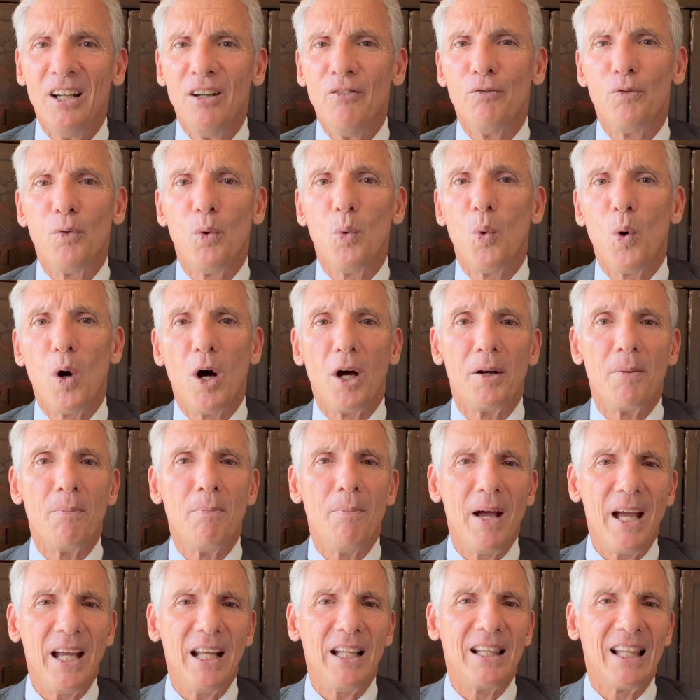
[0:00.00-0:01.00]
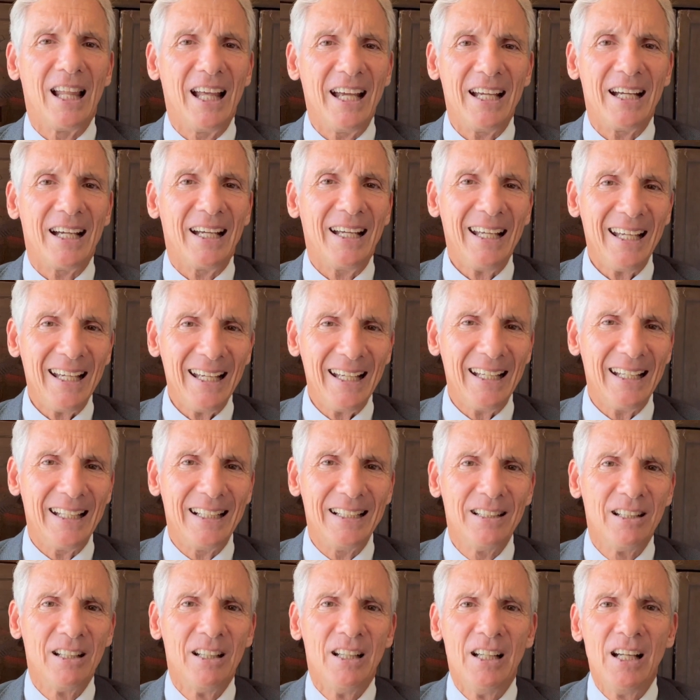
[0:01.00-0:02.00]
for what may lay
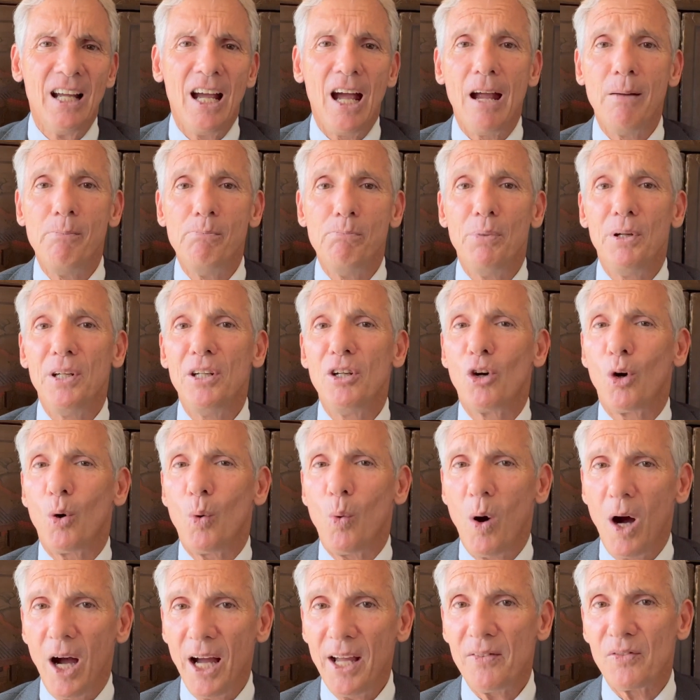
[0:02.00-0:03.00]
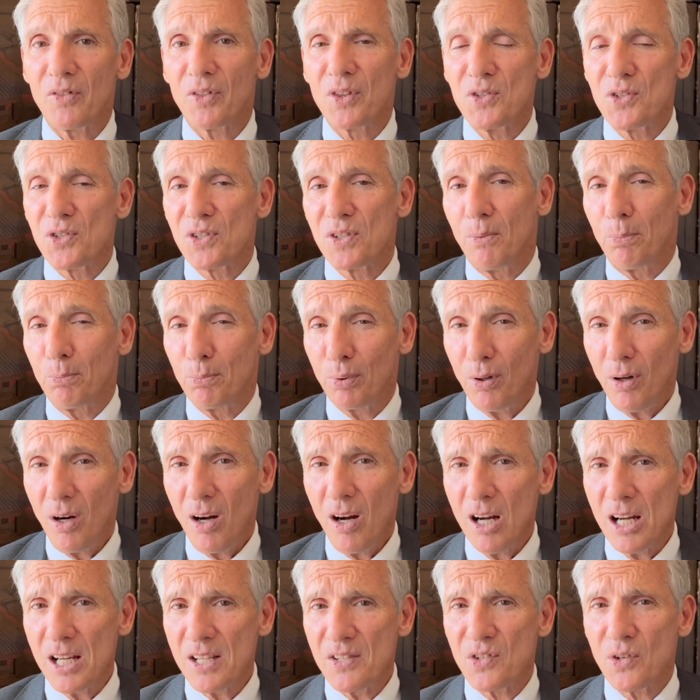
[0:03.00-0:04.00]
ahead and be quite the
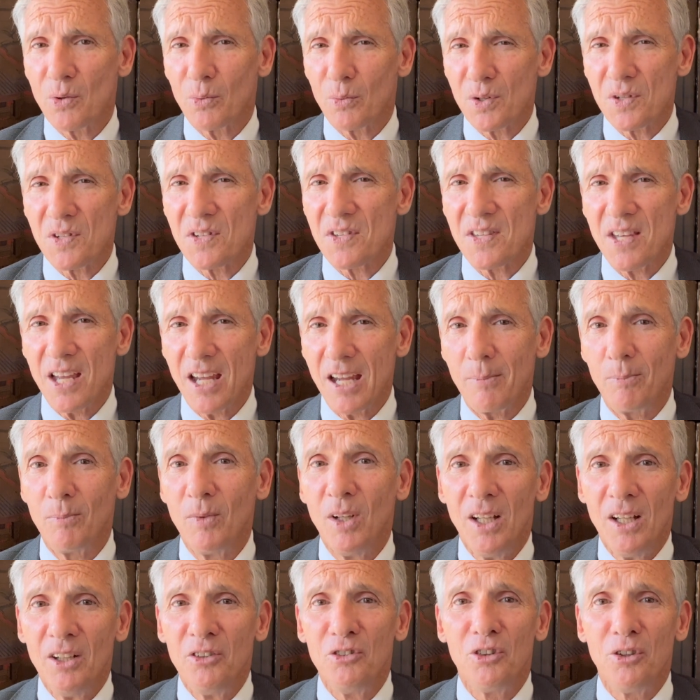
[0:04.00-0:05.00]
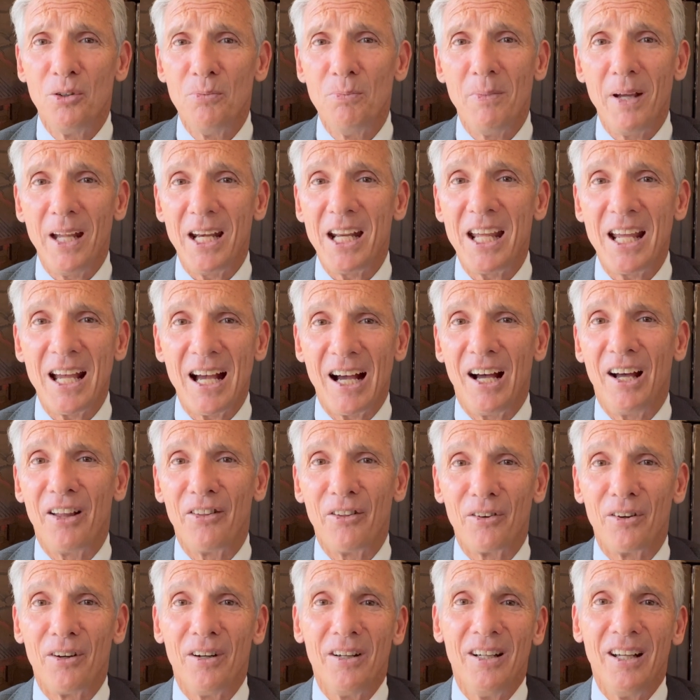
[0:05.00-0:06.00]
surprise, it would seem, to many
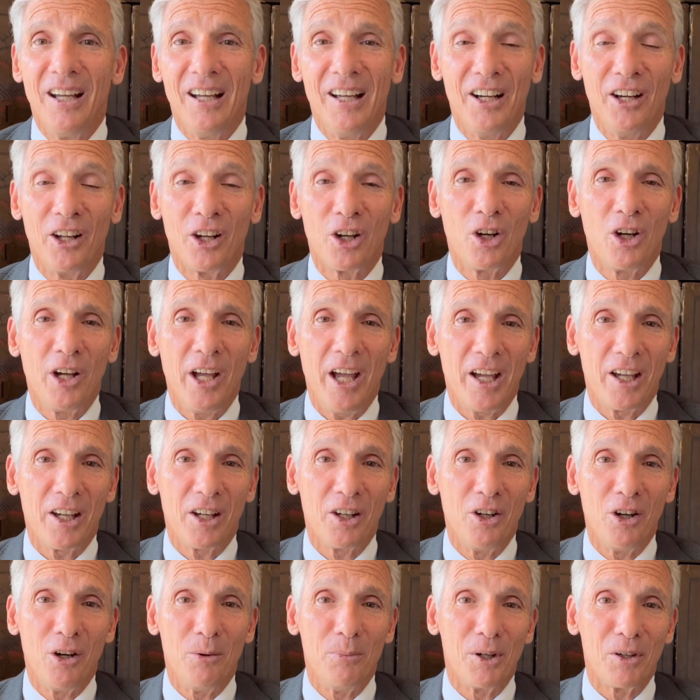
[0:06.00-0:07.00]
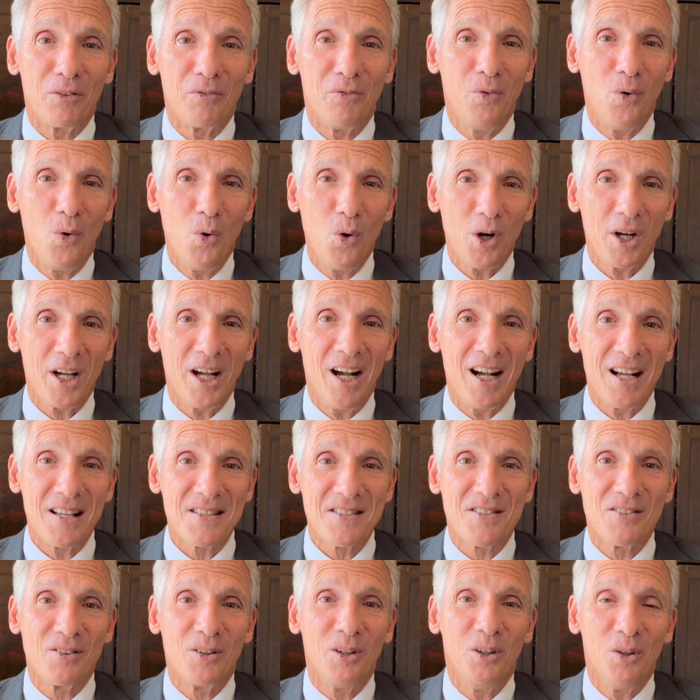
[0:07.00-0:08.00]
other an economic
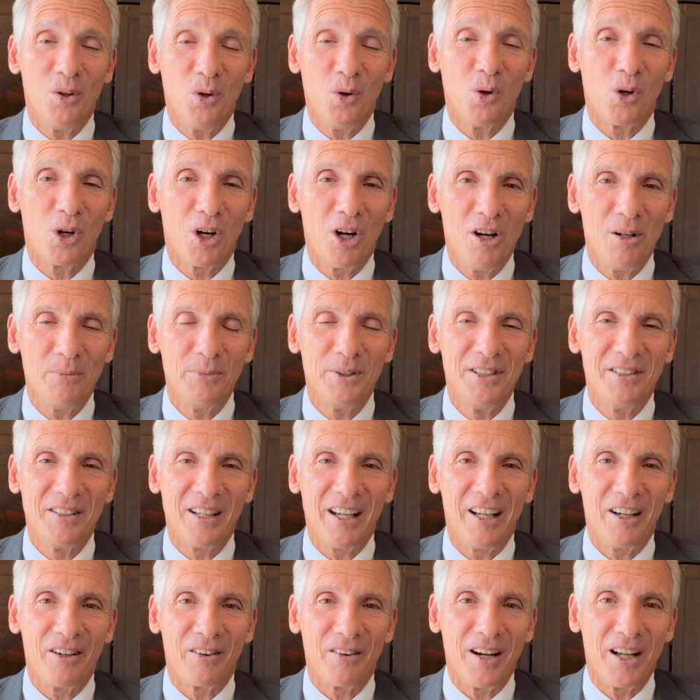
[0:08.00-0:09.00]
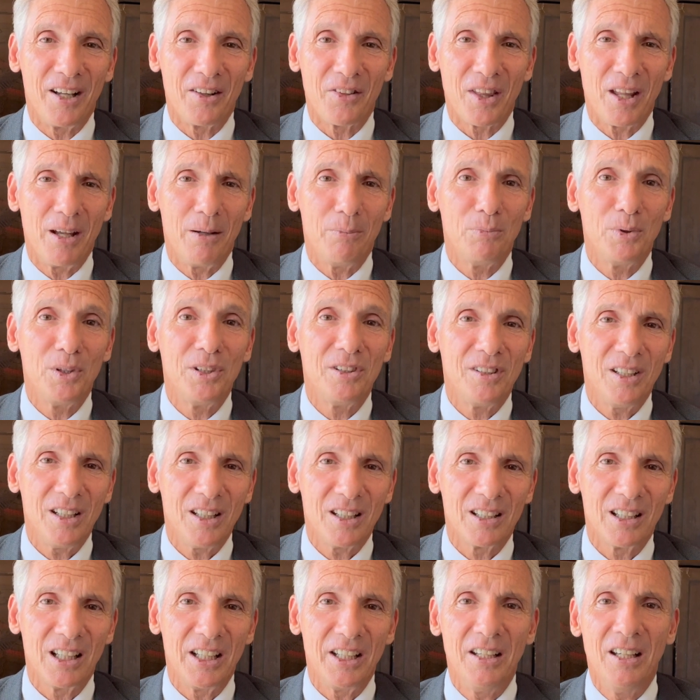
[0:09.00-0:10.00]
forecaster or commentator out there,
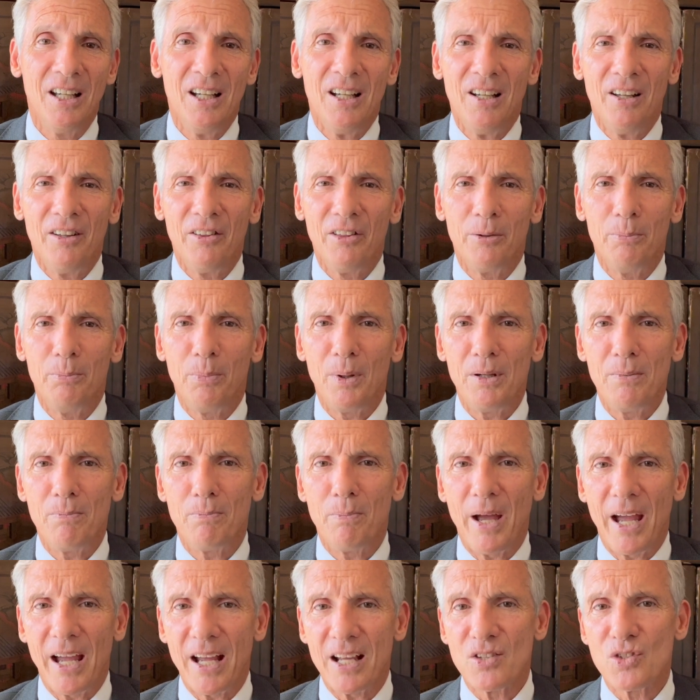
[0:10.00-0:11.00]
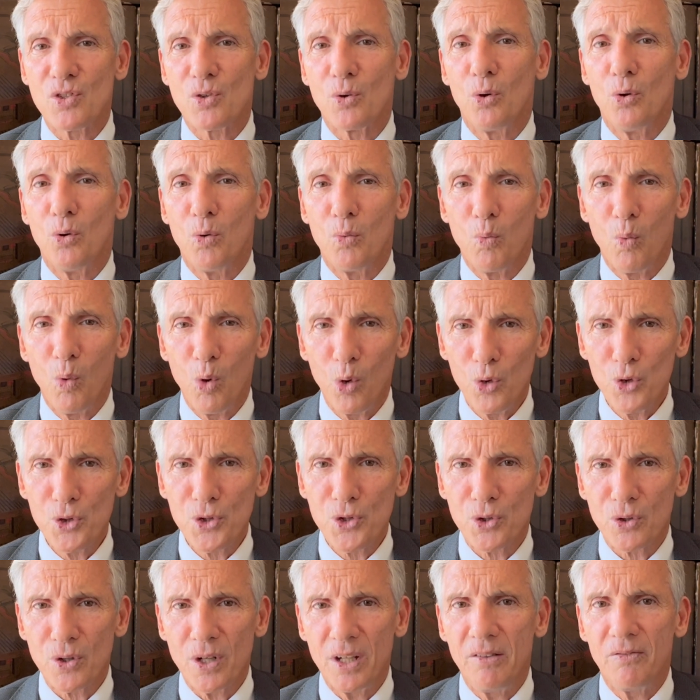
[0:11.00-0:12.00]
particularly the big banks or Wall
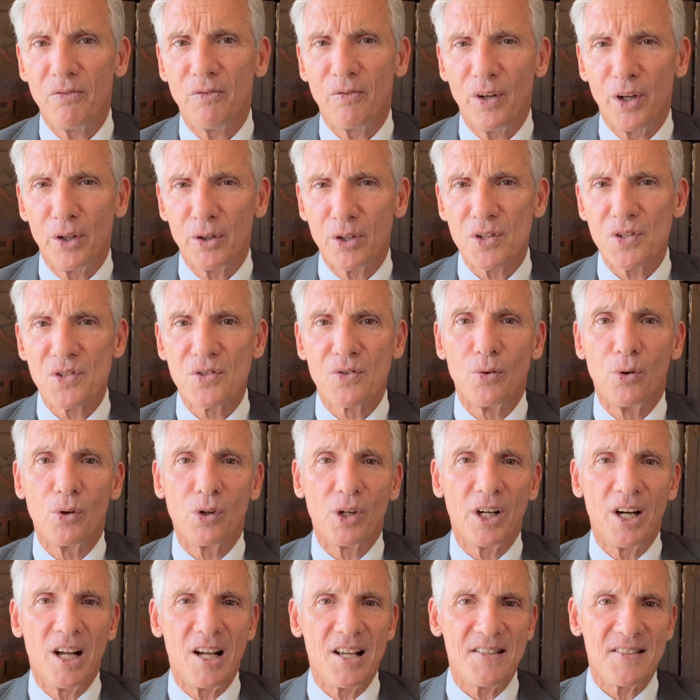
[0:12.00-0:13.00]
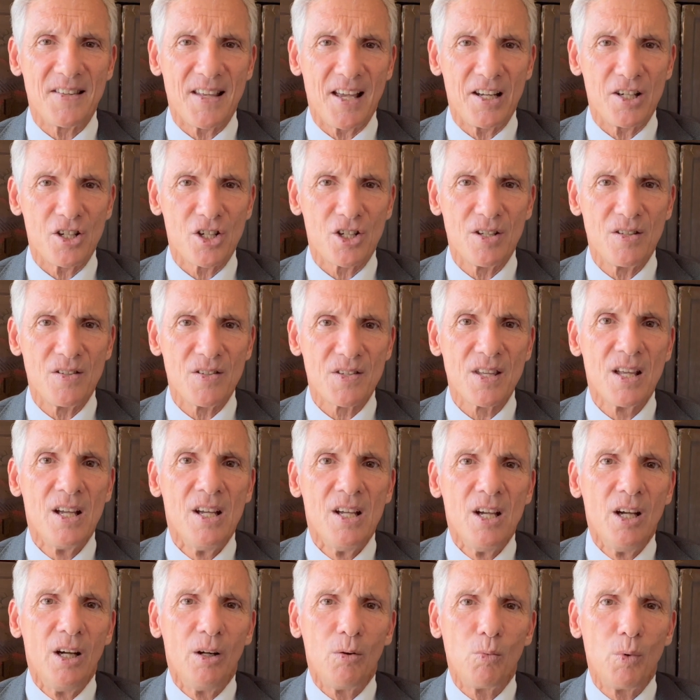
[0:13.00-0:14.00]
Street focused organizations,
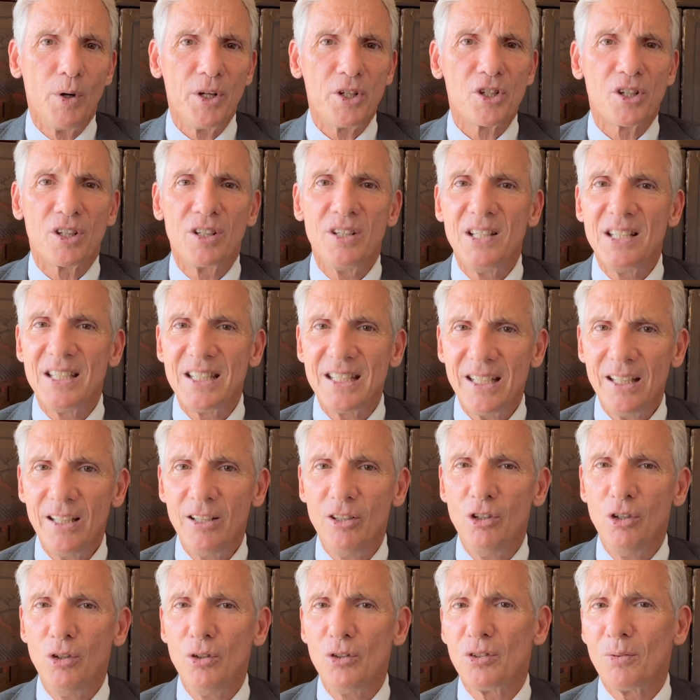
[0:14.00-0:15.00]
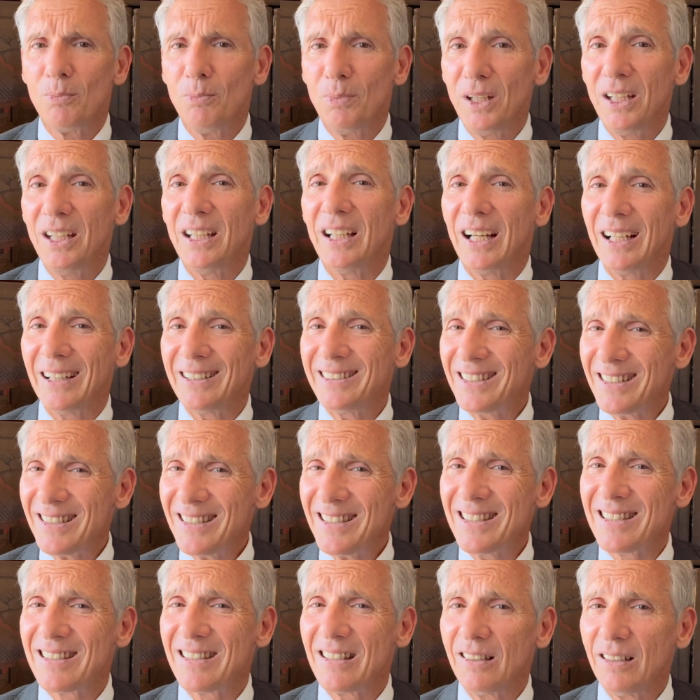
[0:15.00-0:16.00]
which continue to be
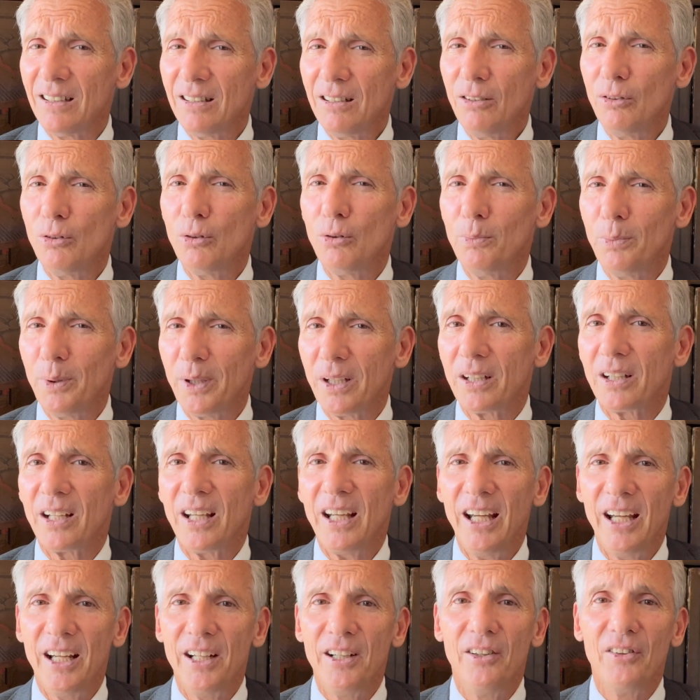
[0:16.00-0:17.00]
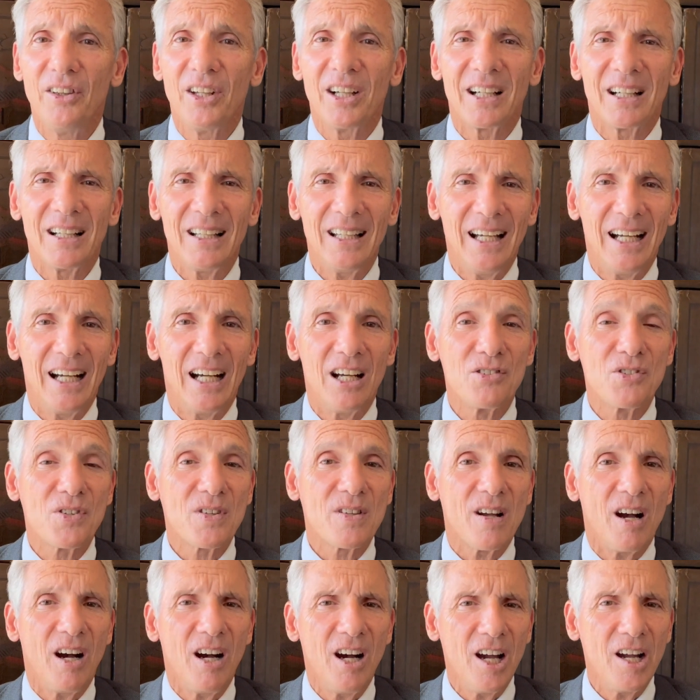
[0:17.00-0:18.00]
just a little bit head in the
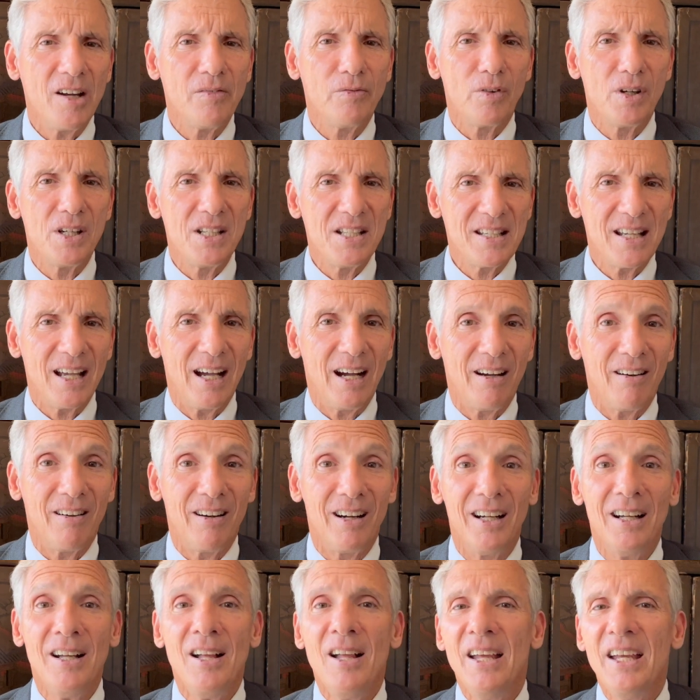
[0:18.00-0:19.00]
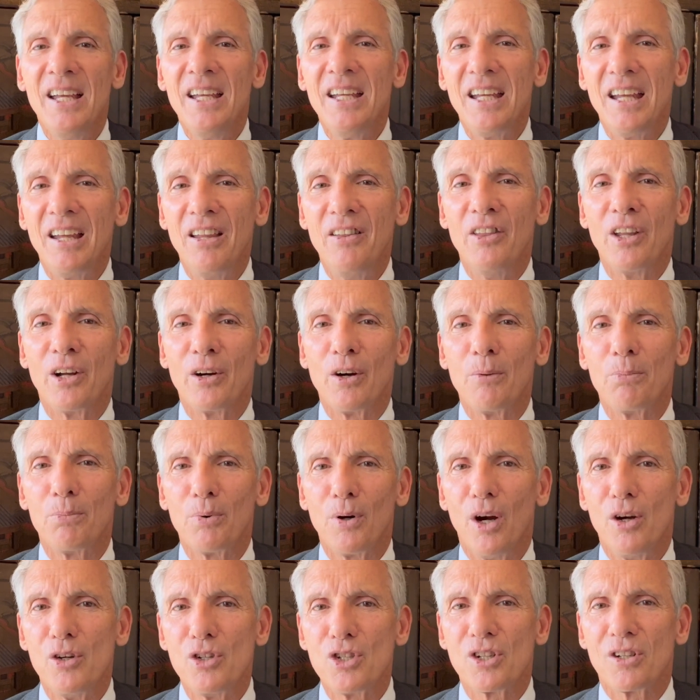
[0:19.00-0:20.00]
clouds, ivory tower in their
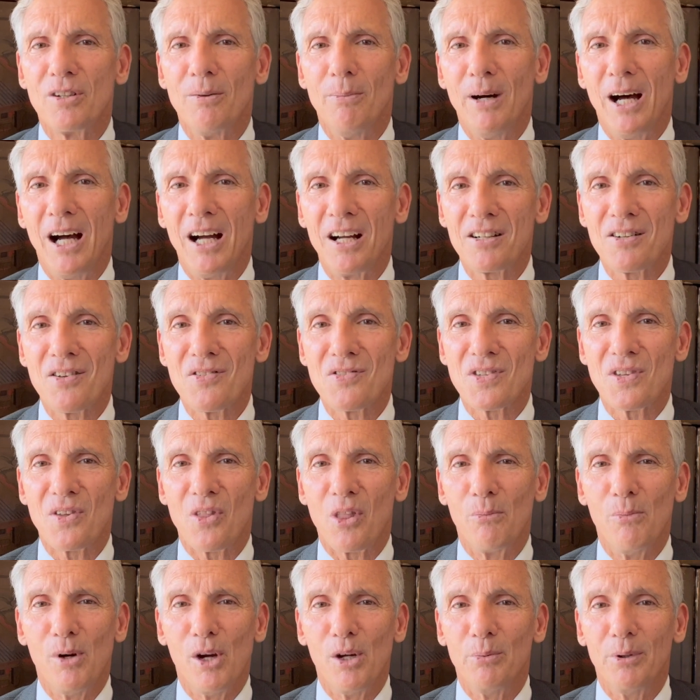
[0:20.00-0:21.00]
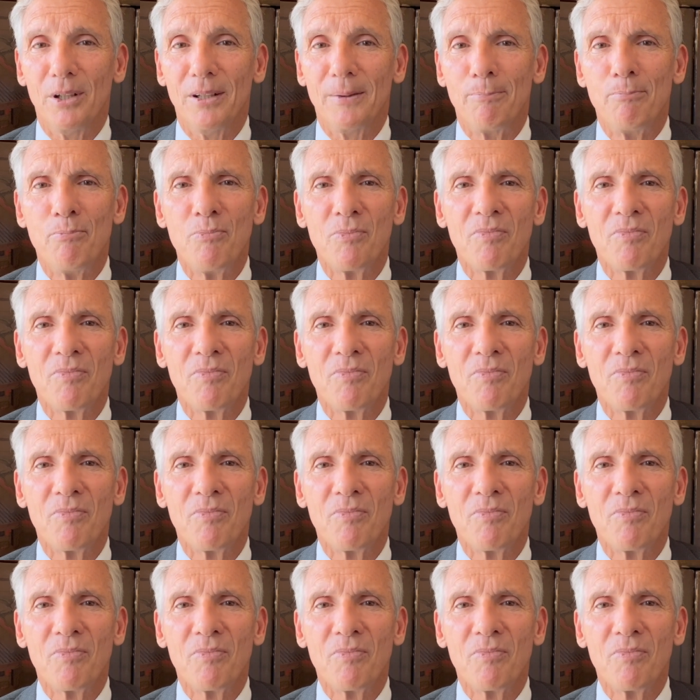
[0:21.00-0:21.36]
approach to markets at the moment.